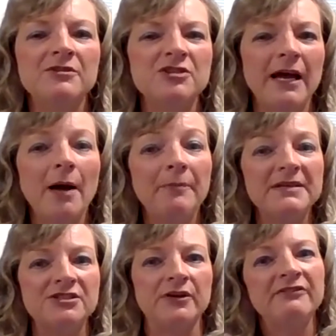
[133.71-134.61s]
to help
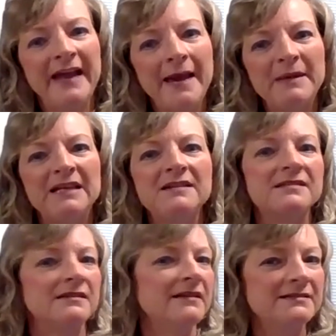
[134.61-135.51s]
us during famines
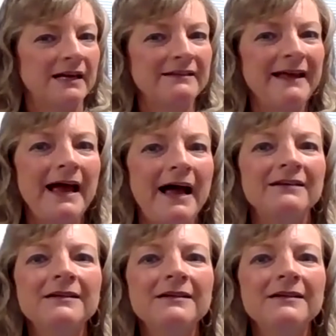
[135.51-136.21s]
and things like that.